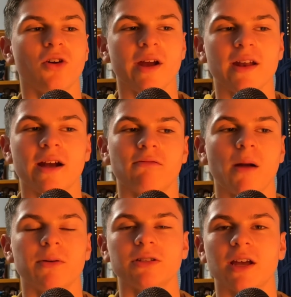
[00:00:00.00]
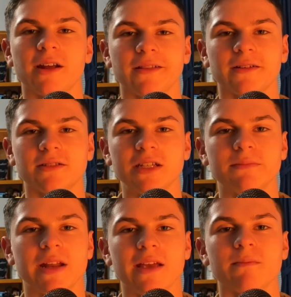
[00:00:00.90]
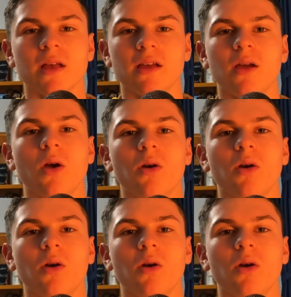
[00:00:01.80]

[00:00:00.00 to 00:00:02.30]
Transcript: great at representing their team name.